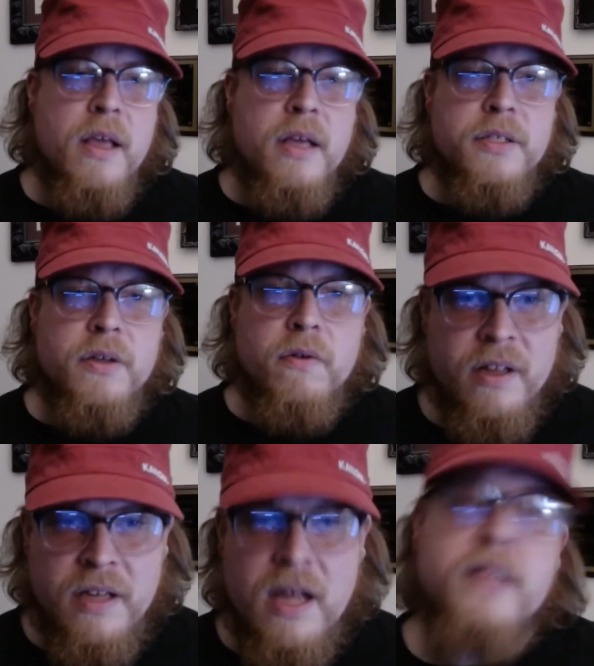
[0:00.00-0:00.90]
So
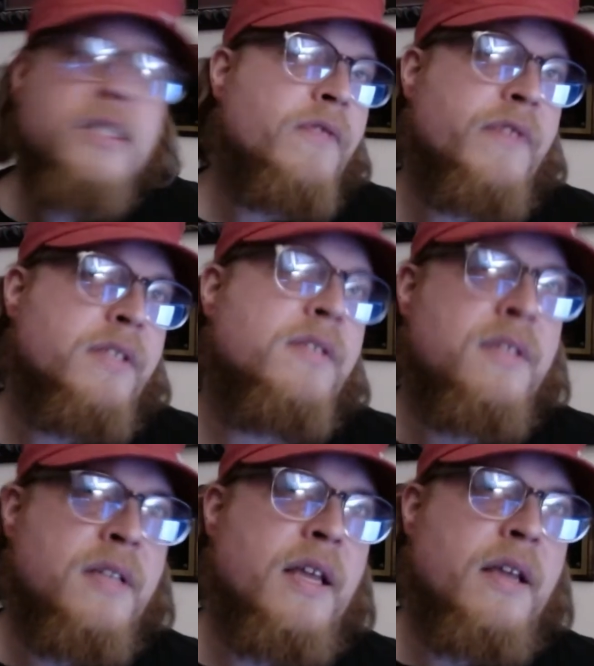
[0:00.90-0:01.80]
cognitivists
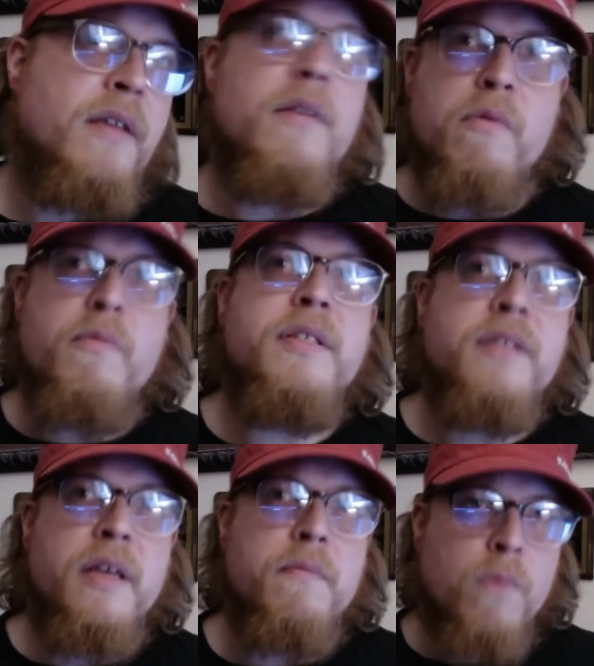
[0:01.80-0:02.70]
say that when we
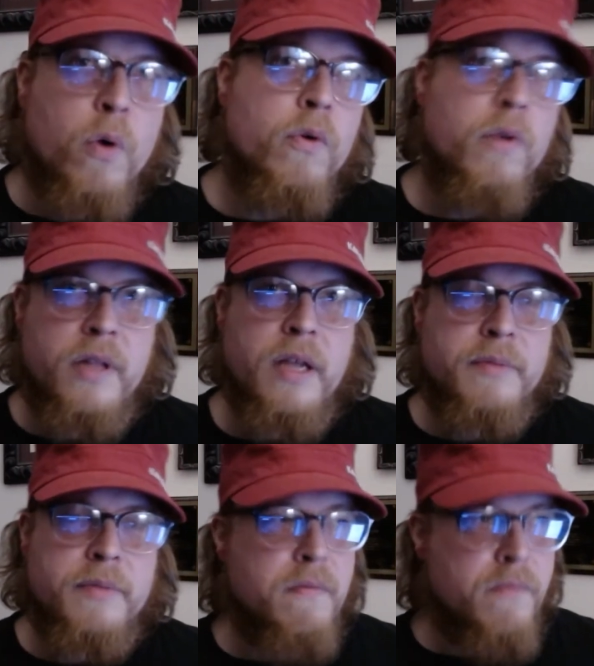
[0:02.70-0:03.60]
say moral
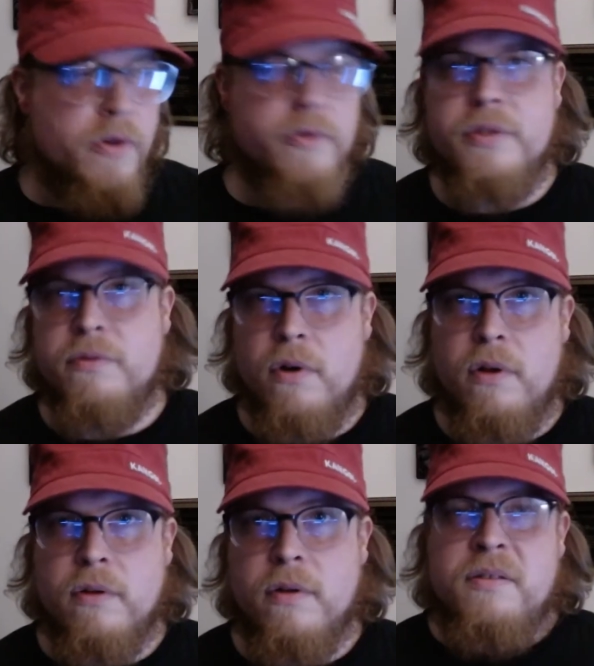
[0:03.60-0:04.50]
claims, like murder is
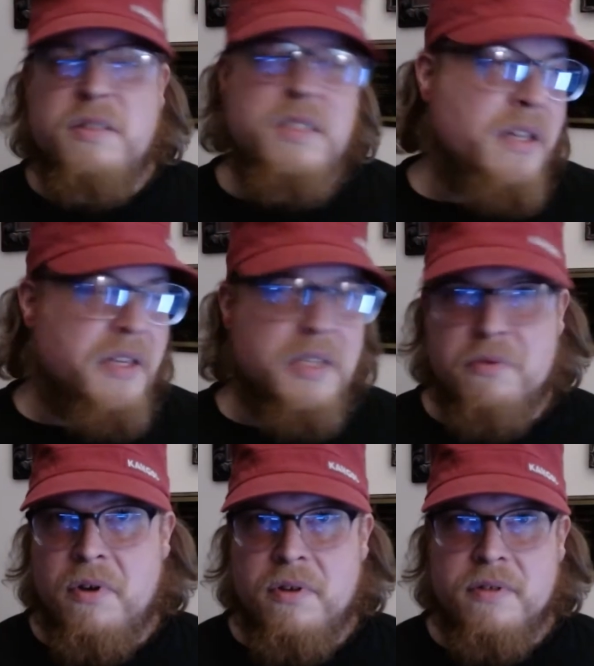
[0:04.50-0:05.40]
wrong, stealing is
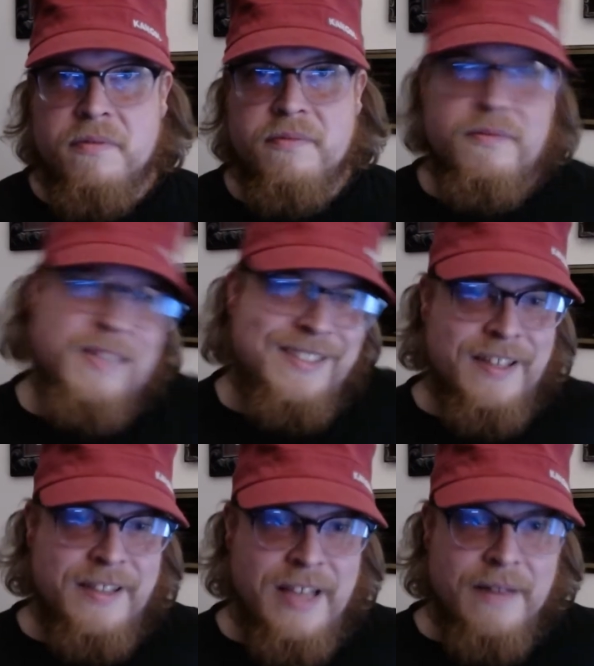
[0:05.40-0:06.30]
wrong, things
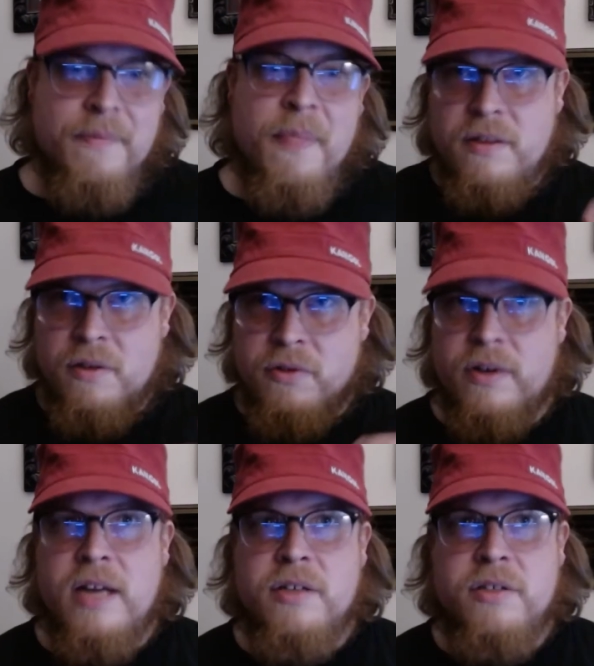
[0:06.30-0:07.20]
like that, those are
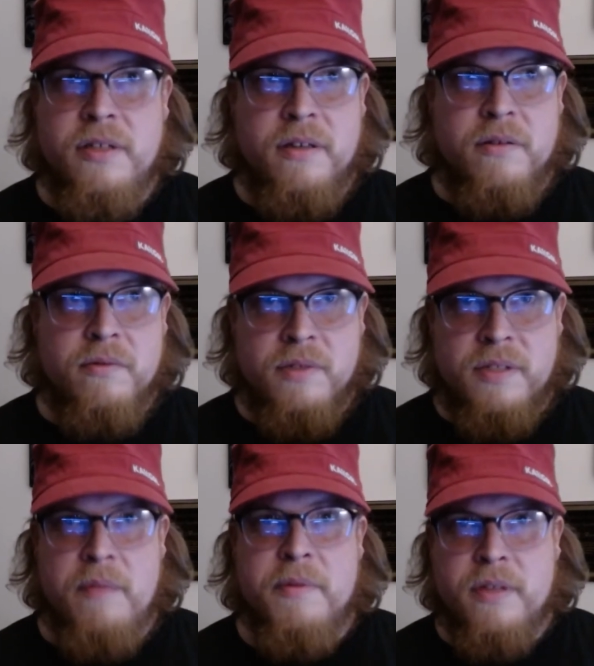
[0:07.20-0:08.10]
actually
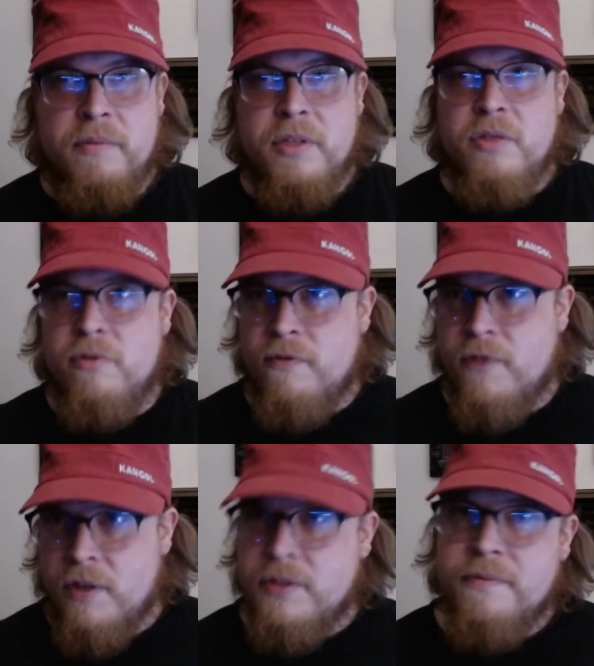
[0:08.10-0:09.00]
statements that can be true or
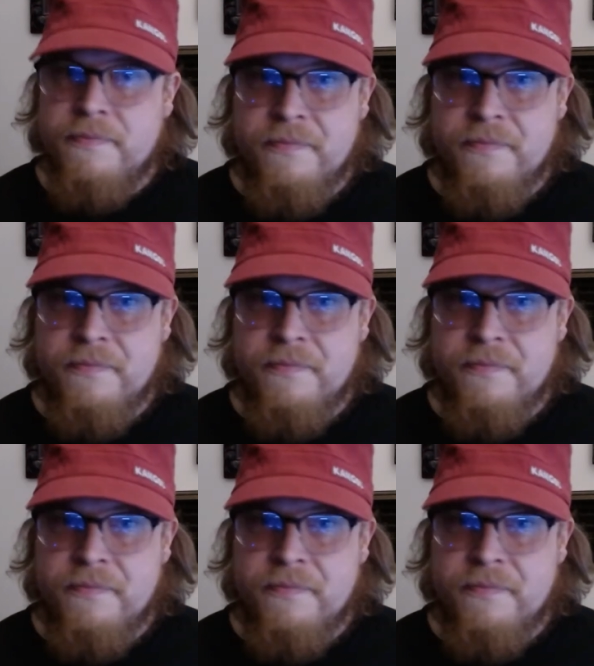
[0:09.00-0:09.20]
false.